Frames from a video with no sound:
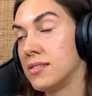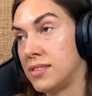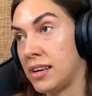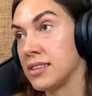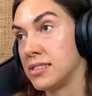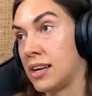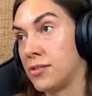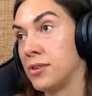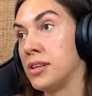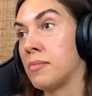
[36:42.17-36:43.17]
things
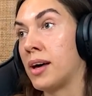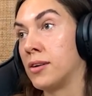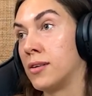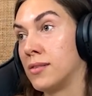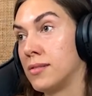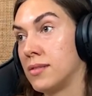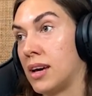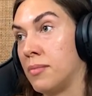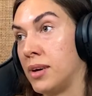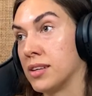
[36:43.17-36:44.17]
that really matter
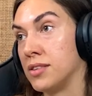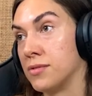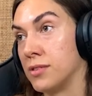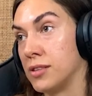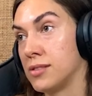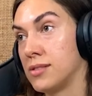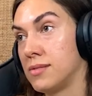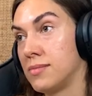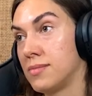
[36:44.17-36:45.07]
and make a difference.